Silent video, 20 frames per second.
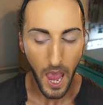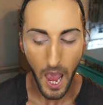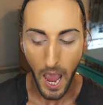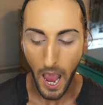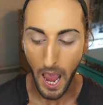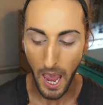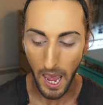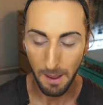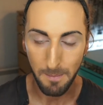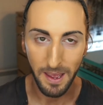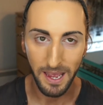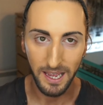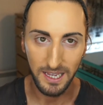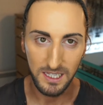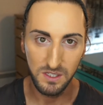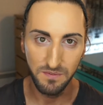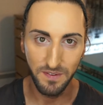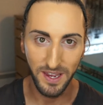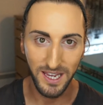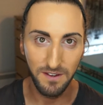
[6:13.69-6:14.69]
It
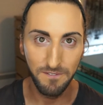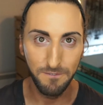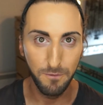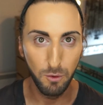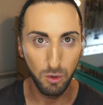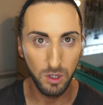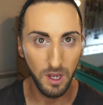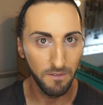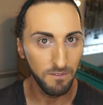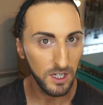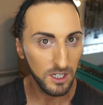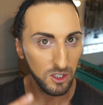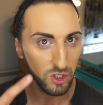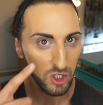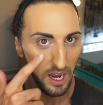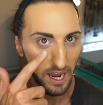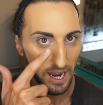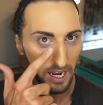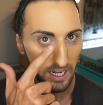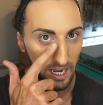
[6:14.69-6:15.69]
is very full coverage,
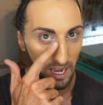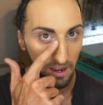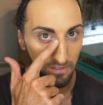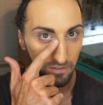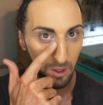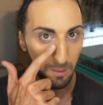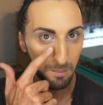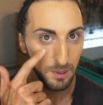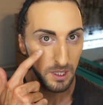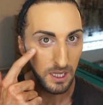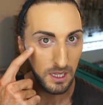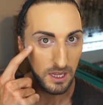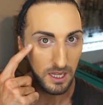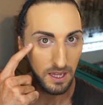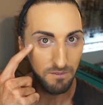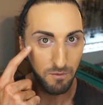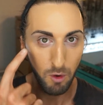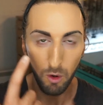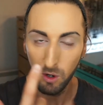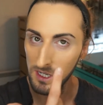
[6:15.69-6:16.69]
and I have completely
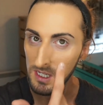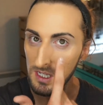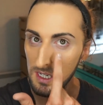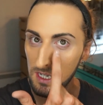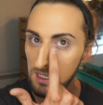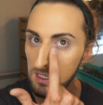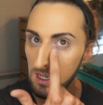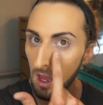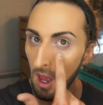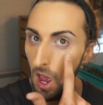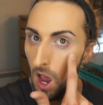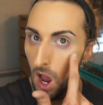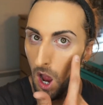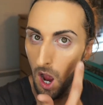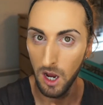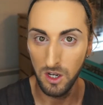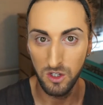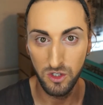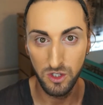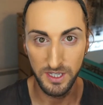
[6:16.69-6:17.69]
avoided
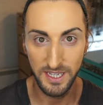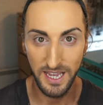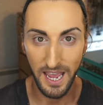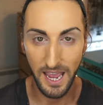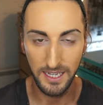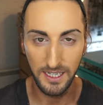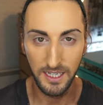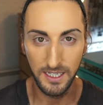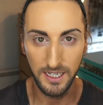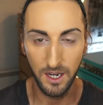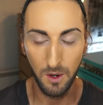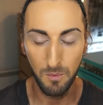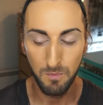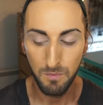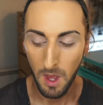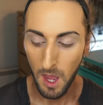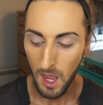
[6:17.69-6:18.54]
under the eye area,